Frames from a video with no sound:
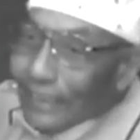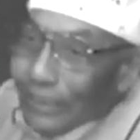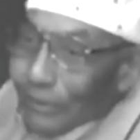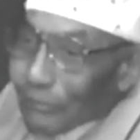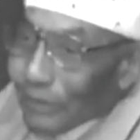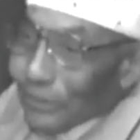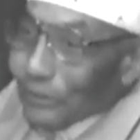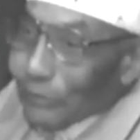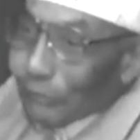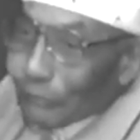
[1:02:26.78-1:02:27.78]
when
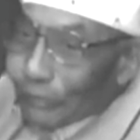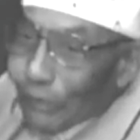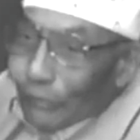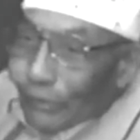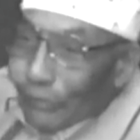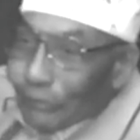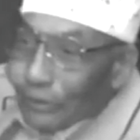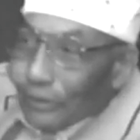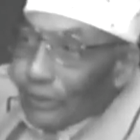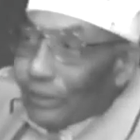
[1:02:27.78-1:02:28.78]
you going to
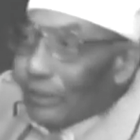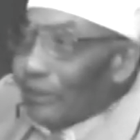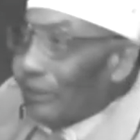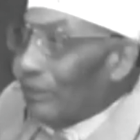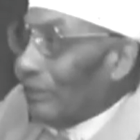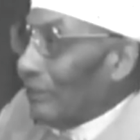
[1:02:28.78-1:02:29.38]
uh, uh,